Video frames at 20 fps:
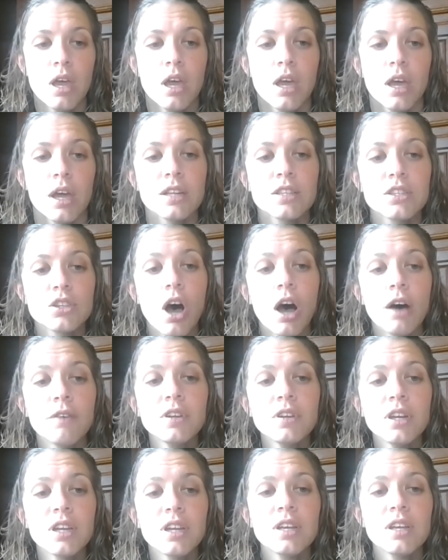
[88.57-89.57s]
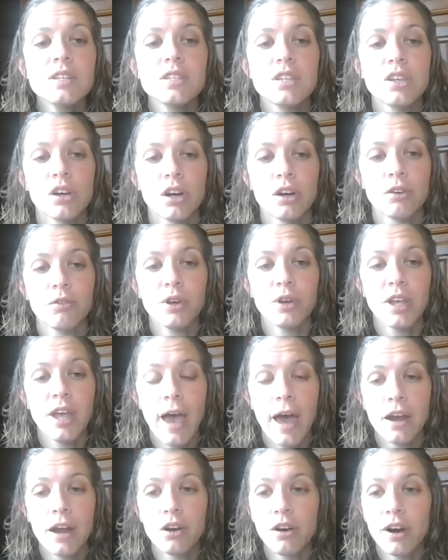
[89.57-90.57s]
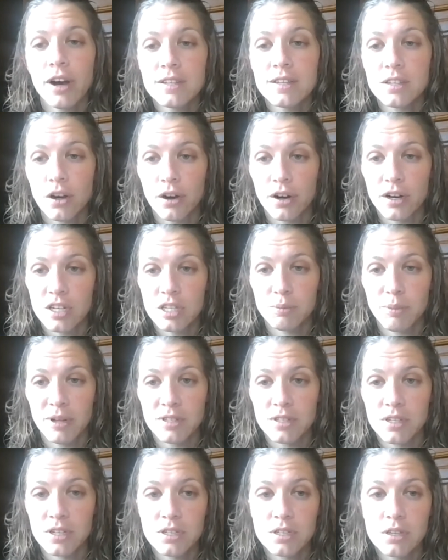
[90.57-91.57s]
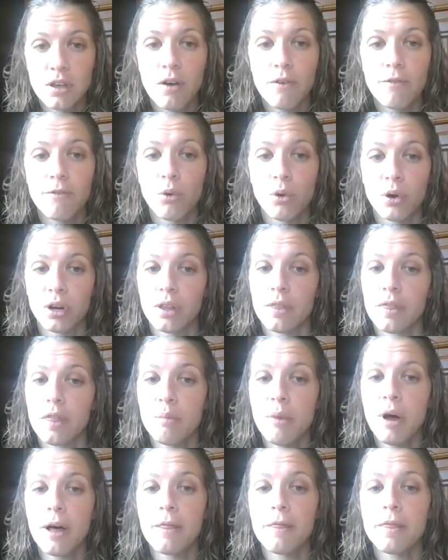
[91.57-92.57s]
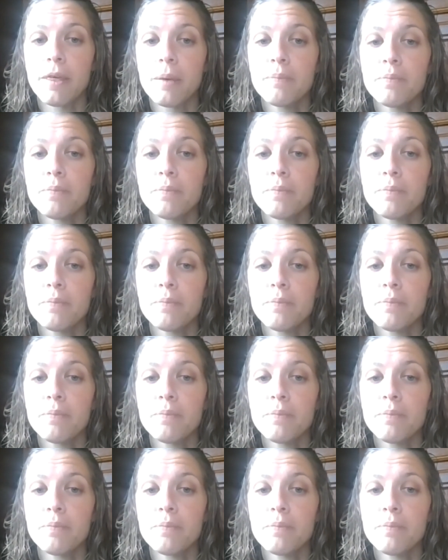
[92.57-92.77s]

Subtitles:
It's often easier if we categorize our expenses for the month.